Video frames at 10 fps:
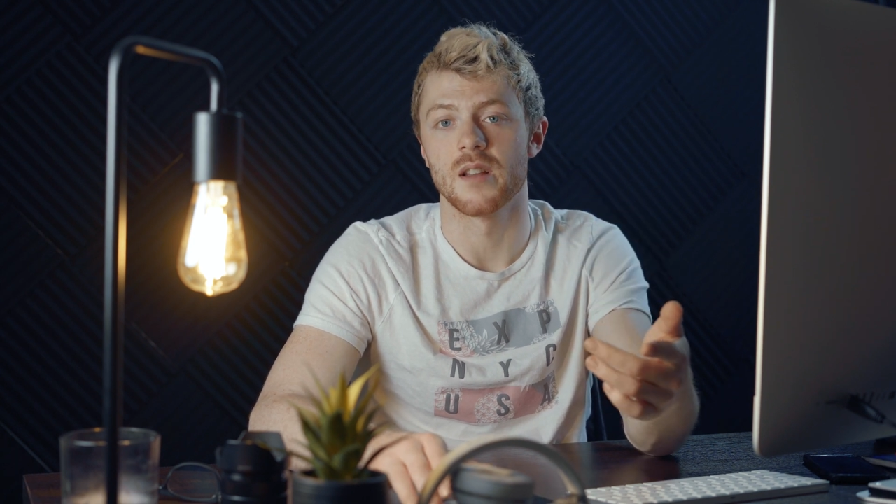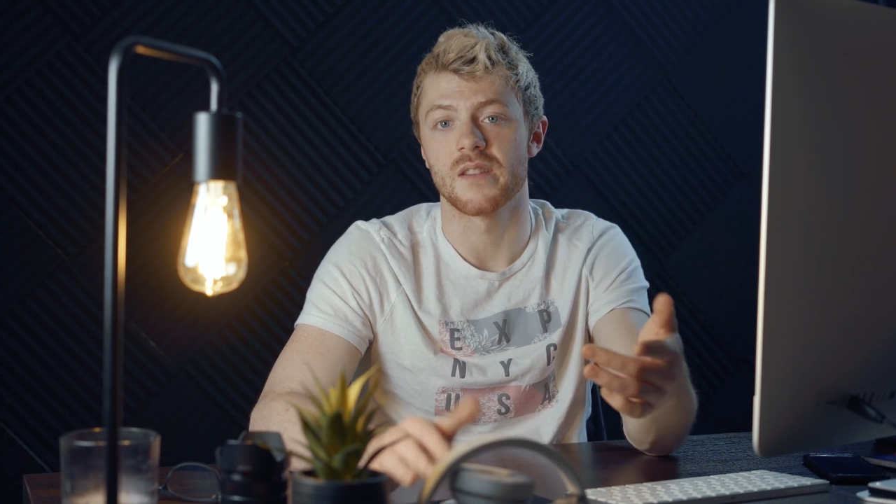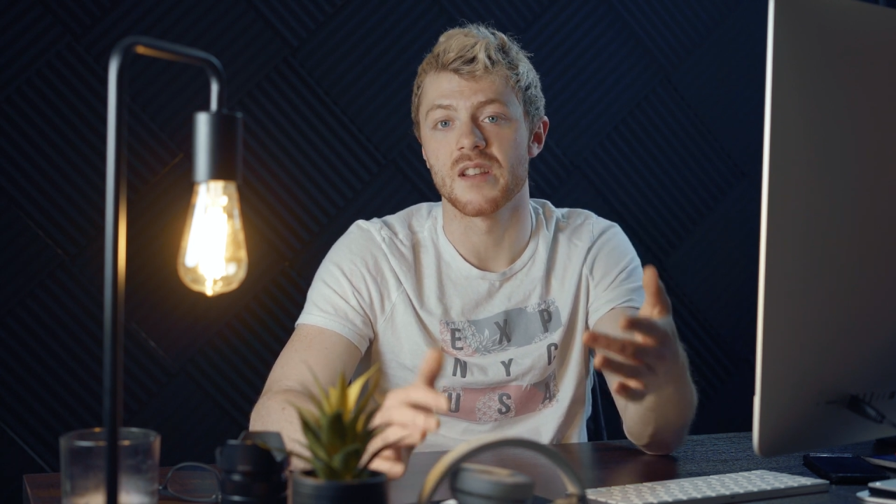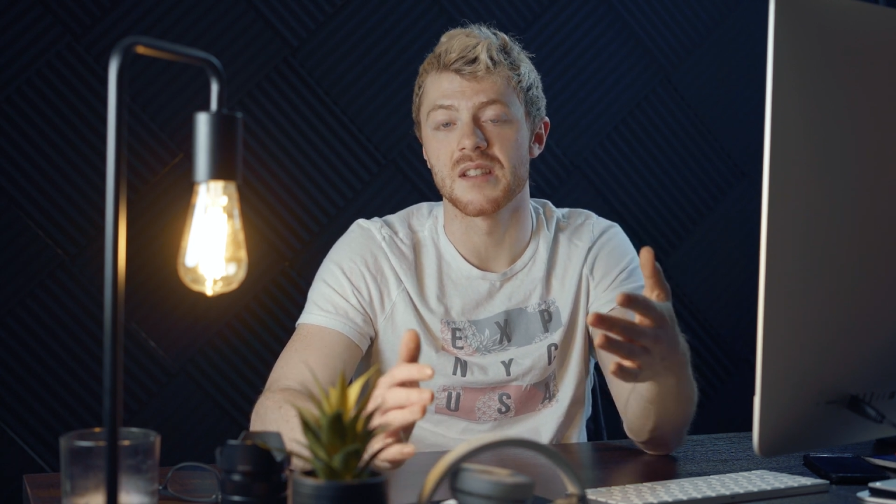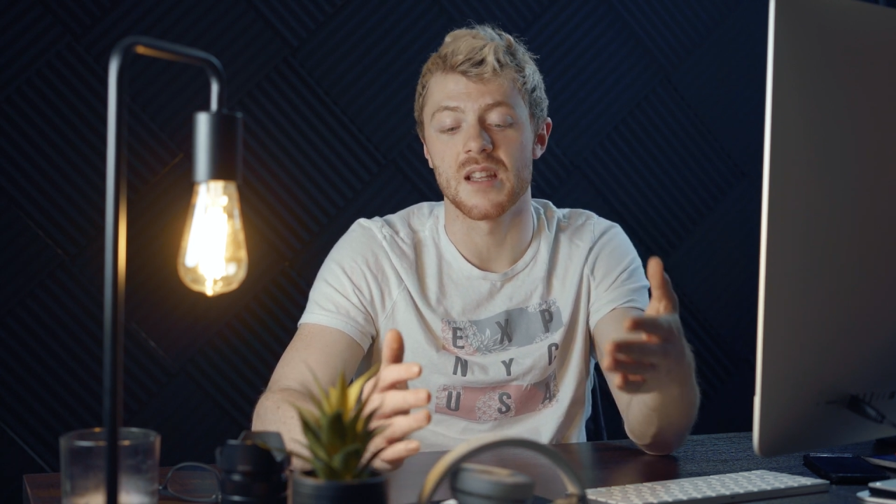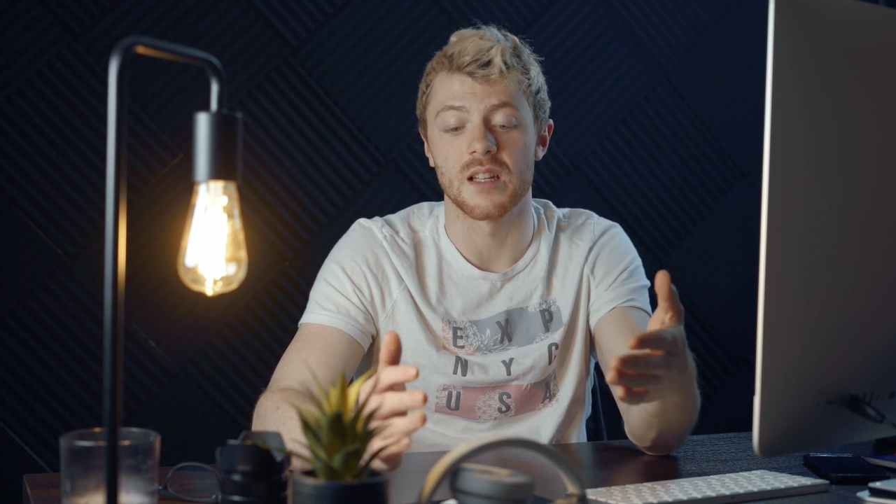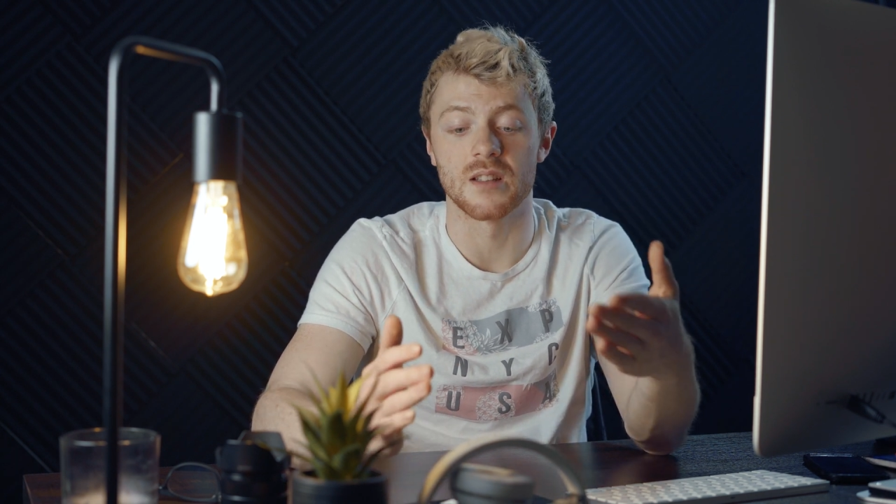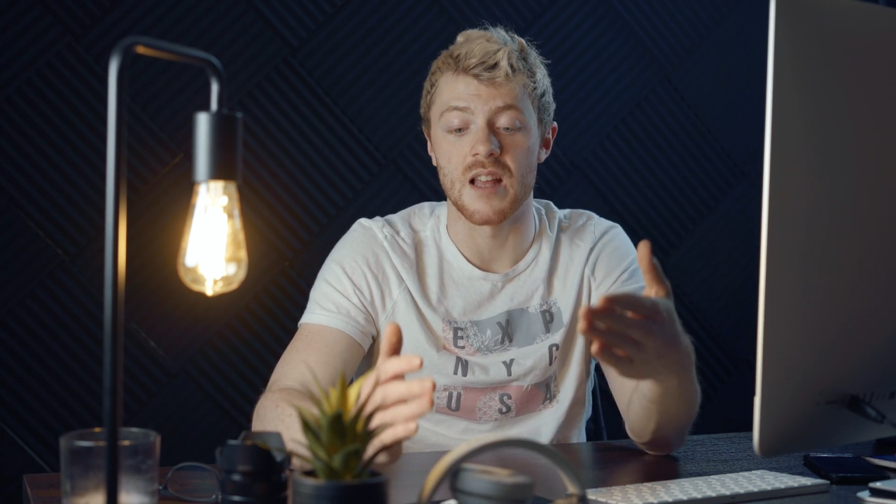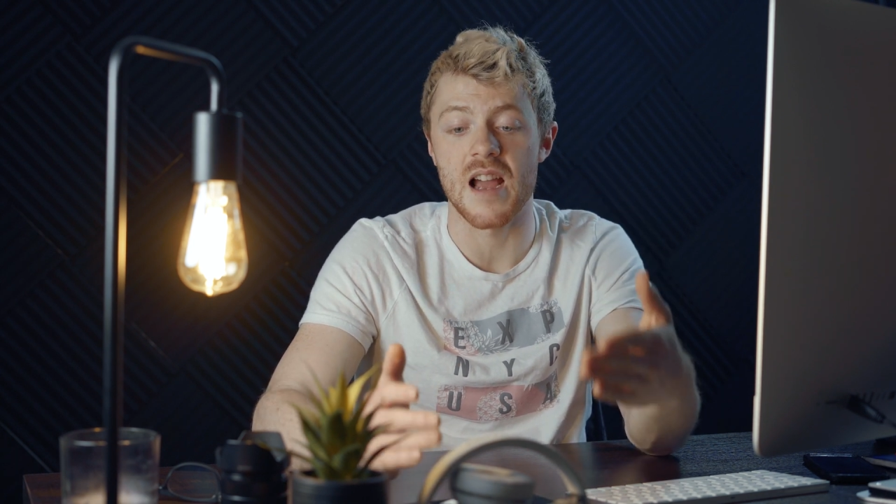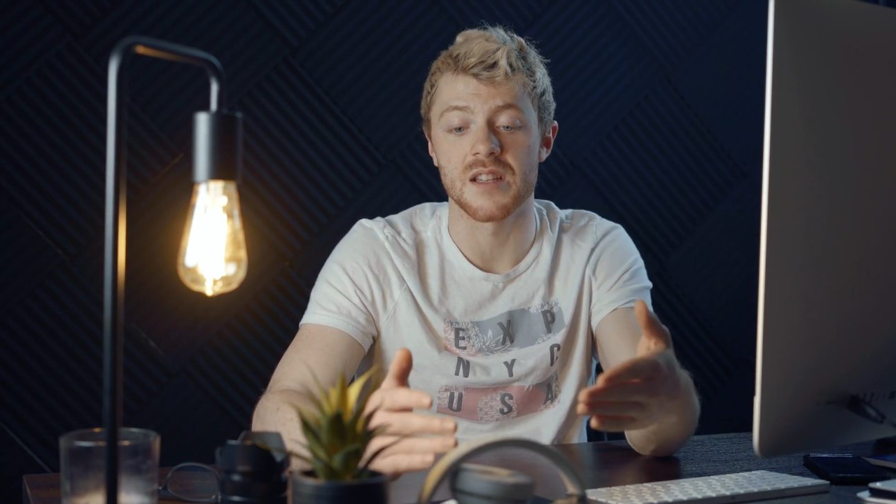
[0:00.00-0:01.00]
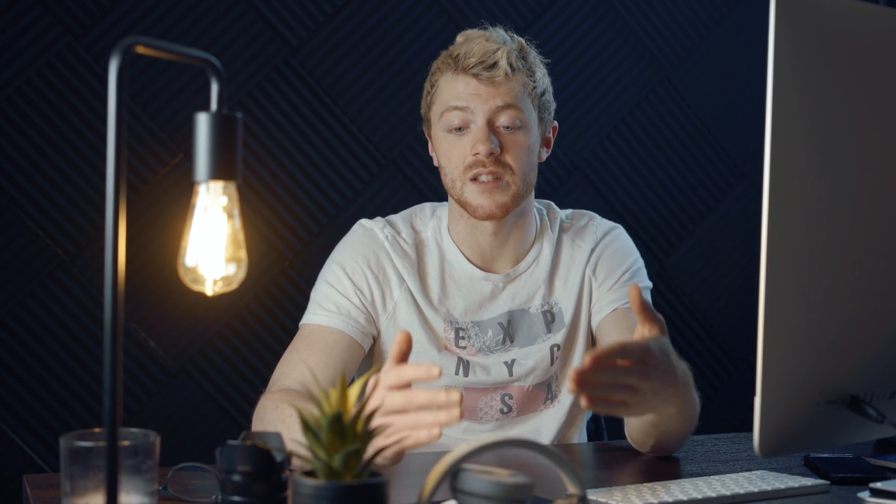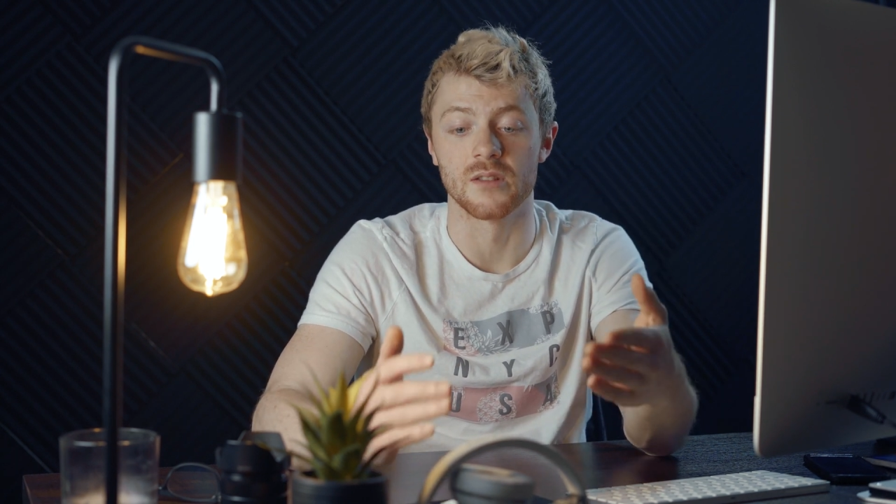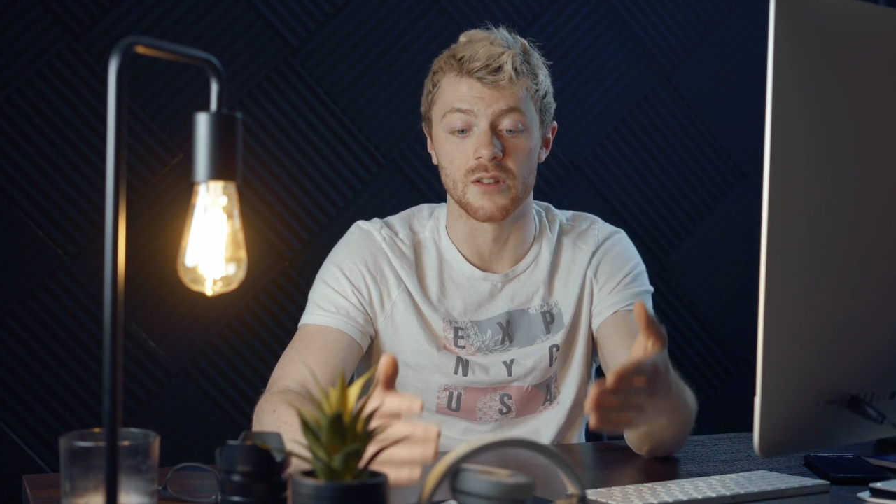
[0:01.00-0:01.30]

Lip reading: Like, this thing lasts